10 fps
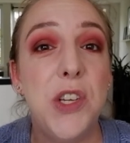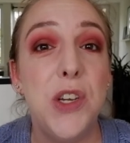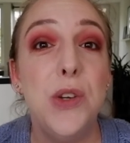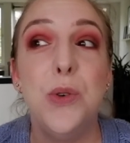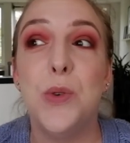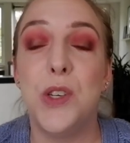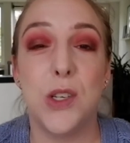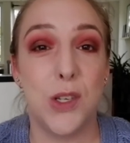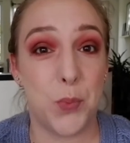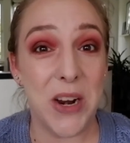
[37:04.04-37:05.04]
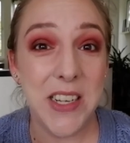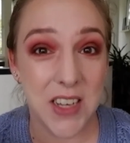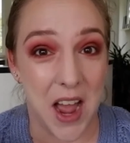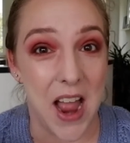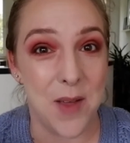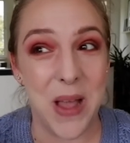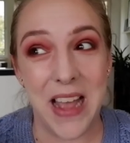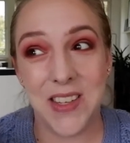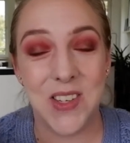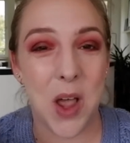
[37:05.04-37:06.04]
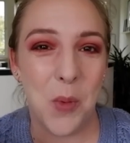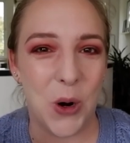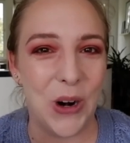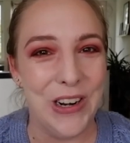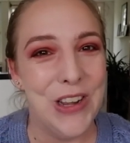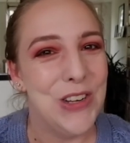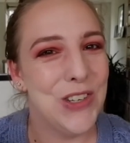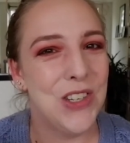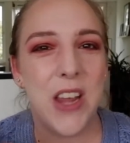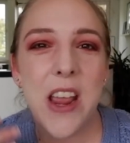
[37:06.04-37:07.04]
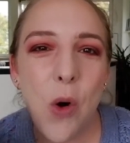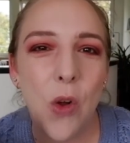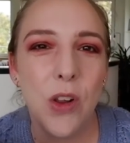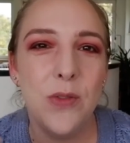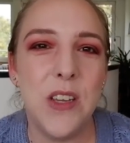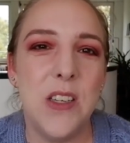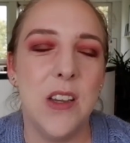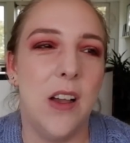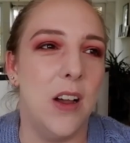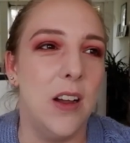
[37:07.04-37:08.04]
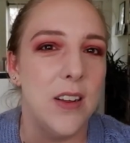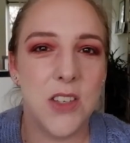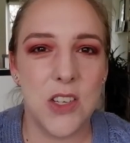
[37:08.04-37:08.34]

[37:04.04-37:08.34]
use springtime and summer to take all of these uh,